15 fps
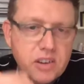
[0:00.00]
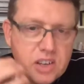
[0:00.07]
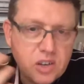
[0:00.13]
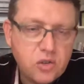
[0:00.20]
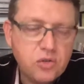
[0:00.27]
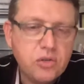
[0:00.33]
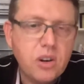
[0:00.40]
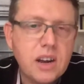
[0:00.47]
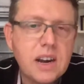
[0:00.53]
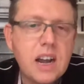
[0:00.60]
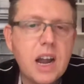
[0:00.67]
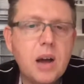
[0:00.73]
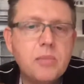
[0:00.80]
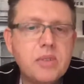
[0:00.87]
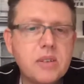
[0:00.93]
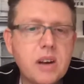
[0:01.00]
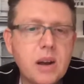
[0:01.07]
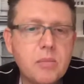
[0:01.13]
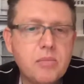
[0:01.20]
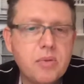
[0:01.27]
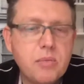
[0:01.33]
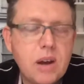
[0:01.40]
I did try clubs and
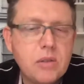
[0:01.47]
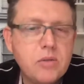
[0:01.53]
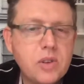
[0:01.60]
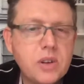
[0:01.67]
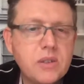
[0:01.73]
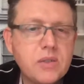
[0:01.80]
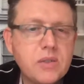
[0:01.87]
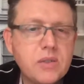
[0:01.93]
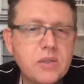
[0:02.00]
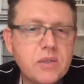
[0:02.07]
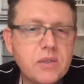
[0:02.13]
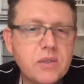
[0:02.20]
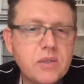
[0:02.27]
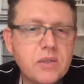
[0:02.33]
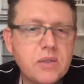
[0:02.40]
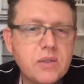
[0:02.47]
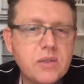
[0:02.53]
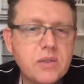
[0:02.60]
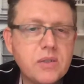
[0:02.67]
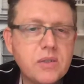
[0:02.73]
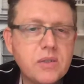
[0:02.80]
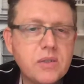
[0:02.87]
club promoting, of course,
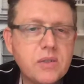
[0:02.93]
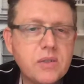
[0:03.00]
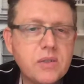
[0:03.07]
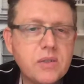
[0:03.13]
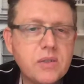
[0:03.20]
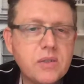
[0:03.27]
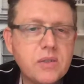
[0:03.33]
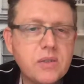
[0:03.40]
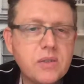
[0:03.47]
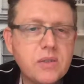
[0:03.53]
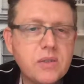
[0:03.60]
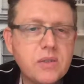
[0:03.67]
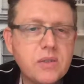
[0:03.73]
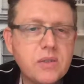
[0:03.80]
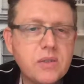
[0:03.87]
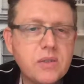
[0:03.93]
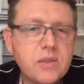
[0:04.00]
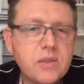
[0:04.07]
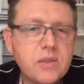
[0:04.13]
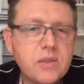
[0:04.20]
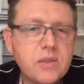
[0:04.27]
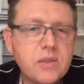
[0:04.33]
but that was a challenge as well.
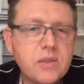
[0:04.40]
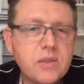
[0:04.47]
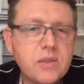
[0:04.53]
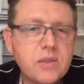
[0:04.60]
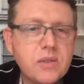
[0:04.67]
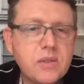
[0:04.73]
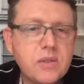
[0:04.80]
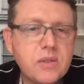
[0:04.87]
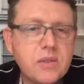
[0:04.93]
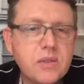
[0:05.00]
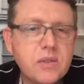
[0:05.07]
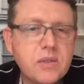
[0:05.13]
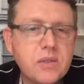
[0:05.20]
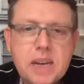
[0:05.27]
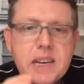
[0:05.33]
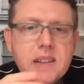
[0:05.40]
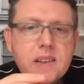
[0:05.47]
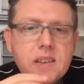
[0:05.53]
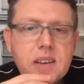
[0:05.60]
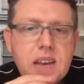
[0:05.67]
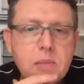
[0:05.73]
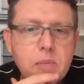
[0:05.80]
And I just kept repeating
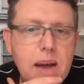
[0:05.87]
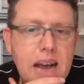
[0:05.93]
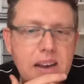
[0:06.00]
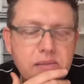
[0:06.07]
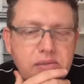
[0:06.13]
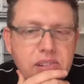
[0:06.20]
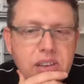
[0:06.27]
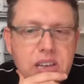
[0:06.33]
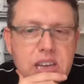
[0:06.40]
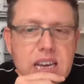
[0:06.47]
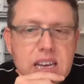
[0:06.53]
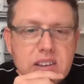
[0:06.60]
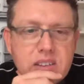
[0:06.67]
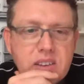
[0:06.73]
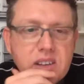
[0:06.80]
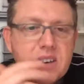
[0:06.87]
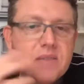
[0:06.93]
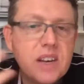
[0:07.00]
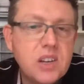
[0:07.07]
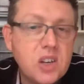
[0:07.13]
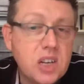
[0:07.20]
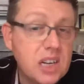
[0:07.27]
the same pattern for years until
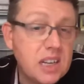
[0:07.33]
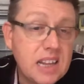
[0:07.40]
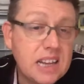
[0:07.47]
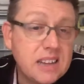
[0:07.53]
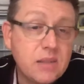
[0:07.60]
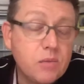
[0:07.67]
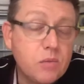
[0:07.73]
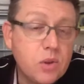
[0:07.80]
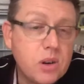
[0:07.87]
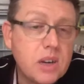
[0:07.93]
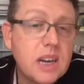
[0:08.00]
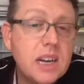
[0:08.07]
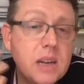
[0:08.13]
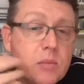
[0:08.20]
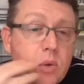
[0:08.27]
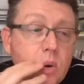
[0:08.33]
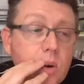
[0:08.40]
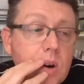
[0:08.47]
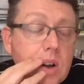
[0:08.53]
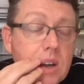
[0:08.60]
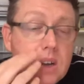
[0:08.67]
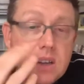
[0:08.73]
eventually that didn't work
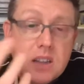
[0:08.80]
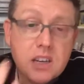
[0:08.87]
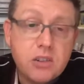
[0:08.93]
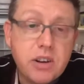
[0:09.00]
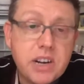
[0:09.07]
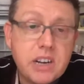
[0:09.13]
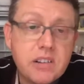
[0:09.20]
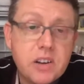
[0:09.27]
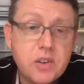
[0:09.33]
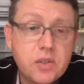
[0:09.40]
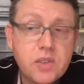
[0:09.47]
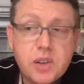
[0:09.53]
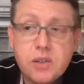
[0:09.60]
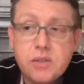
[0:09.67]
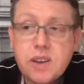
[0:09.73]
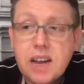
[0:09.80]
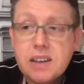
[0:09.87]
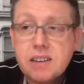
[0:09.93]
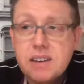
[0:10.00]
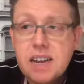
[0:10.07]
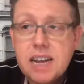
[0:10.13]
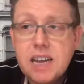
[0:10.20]
anymore. The credit crunch of
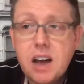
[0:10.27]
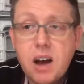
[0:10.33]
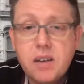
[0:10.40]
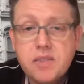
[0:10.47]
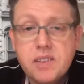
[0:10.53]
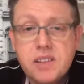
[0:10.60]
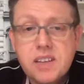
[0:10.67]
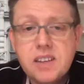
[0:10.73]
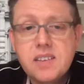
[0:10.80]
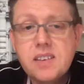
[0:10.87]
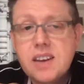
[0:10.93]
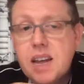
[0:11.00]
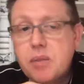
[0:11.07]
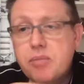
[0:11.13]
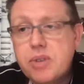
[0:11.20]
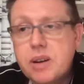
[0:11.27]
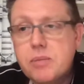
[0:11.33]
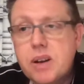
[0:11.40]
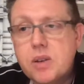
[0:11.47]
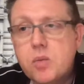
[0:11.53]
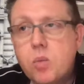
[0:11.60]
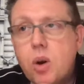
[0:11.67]
2008, after the internet pretty
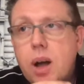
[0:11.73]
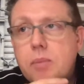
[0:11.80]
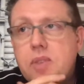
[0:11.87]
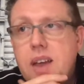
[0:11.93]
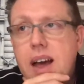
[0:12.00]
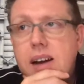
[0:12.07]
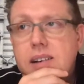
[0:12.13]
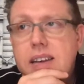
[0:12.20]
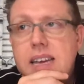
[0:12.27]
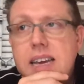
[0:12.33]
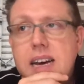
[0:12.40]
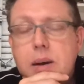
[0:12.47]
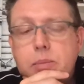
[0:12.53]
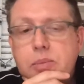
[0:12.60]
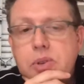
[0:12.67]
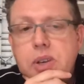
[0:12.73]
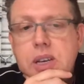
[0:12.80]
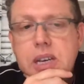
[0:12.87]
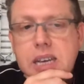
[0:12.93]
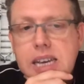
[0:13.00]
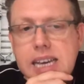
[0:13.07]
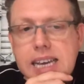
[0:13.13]
much wiped out incomes
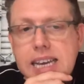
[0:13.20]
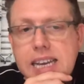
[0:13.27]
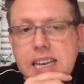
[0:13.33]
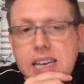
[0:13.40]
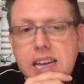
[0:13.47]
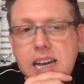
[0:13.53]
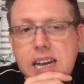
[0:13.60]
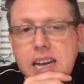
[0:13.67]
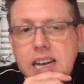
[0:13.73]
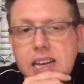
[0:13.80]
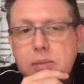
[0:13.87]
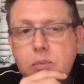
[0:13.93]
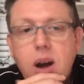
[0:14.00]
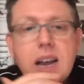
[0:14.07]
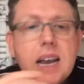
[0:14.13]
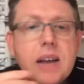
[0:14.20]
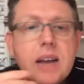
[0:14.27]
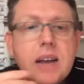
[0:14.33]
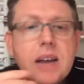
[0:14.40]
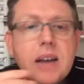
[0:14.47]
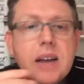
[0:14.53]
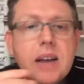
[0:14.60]
in my
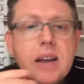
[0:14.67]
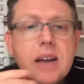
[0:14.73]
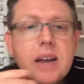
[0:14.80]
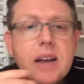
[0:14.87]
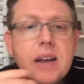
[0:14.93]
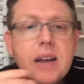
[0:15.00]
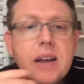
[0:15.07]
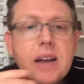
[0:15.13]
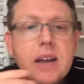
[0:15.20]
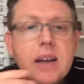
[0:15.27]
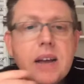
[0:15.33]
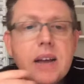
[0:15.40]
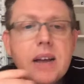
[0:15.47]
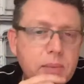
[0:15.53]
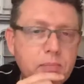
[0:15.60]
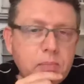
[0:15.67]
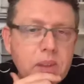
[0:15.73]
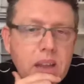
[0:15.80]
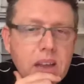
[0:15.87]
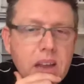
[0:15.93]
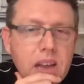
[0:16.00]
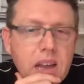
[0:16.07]
level of music and DJing.
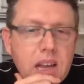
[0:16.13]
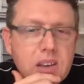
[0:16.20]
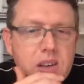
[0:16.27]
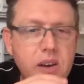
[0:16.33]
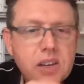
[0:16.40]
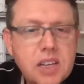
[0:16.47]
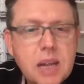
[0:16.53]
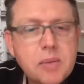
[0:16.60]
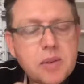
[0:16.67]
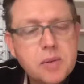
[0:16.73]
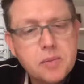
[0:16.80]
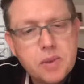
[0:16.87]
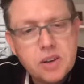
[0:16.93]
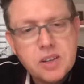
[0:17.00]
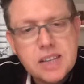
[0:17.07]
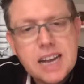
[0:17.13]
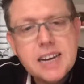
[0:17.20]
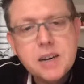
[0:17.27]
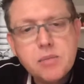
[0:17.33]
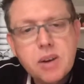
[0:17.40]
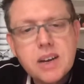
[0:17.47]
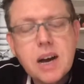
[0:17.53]
So I
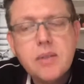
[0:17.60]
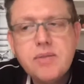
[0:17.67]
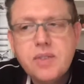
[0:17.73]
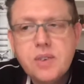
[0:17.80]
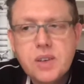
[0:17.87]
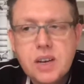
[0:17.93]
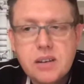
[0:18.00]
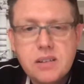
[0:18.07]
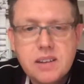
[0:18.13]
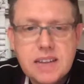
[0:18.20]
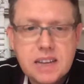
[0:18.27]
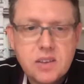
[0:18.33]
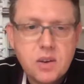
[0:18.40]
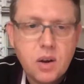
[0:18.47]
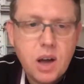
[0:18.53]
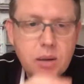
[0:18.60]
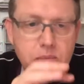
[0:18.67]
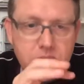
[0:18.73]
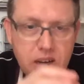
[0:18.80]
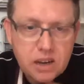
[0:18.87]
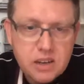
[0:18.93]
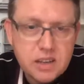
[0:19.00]
stayed in my comfort zone at that
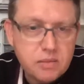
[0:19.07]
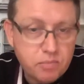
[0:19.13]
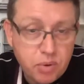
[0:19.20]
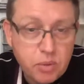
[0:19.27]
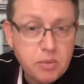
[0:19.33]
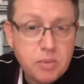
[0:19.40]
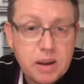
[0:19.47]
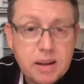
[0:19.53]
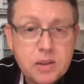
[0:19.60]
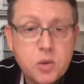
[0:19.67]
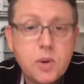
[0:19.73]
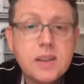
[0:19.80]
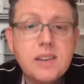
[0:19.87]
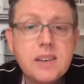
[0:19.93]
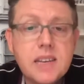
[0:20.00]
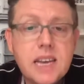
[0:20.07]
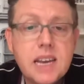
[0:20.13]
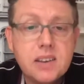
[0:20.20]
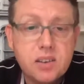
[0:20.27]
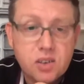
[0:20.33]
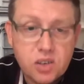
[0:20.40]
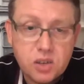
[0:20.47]
time. Probably about 20
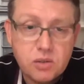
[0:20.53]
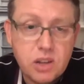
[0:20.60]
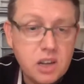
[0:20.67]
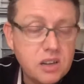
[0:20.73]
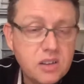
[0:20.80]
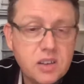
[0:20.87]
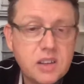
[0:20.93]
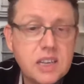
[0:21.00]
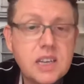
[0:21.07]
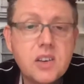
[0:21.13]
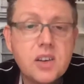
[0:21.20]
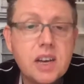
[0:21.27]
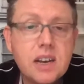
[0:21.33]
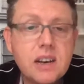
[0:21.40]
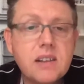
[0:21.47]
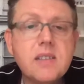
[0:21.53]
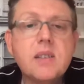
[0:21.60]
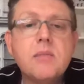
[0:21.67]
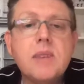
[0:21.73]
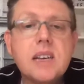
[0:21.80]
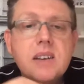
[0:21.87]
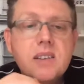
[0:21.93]
years. I just learned to DJ, learned
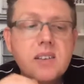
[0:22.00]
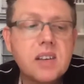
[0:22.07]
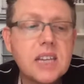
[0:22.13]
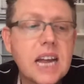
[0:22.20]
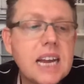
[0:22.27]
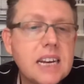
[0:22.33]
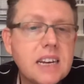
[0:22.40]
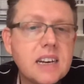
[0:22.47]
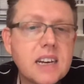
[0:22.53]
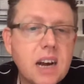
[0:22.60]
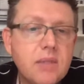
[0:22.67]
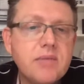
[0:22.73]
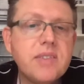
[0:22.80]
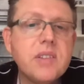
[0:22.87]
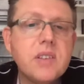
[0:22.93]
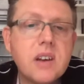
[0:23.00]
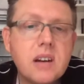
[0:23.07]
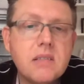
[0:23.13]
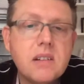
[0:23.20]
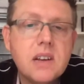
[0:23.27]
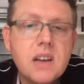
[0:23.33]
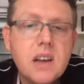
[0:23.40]
to mix, and stayed in a comfort
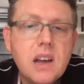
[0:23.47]
zone.